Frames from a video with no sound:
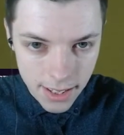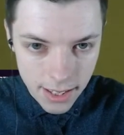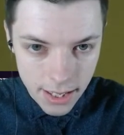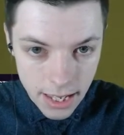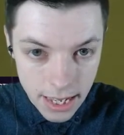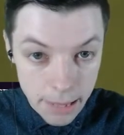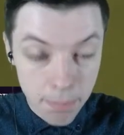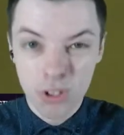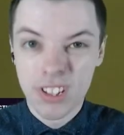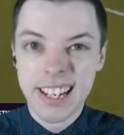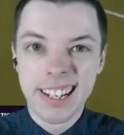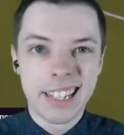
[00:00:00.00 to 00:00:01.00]
He puts it
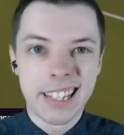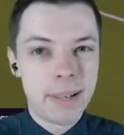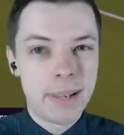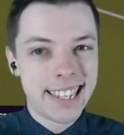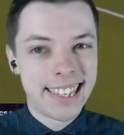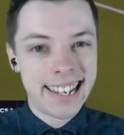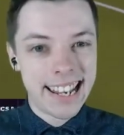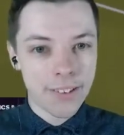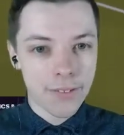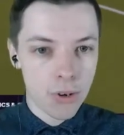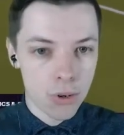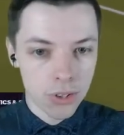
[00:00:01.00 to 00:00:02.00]
into the back of the net, of
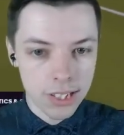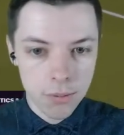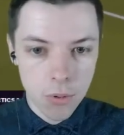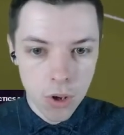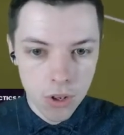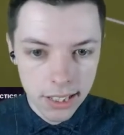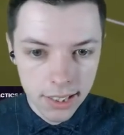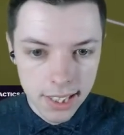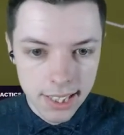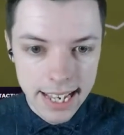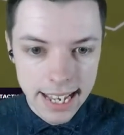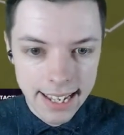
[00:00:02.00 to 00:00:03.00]
course. It's 1-0 to the
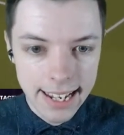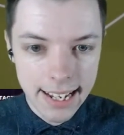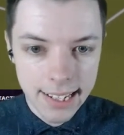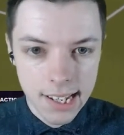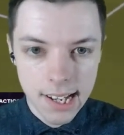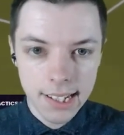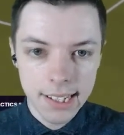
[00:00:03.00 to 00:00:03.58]
second XI.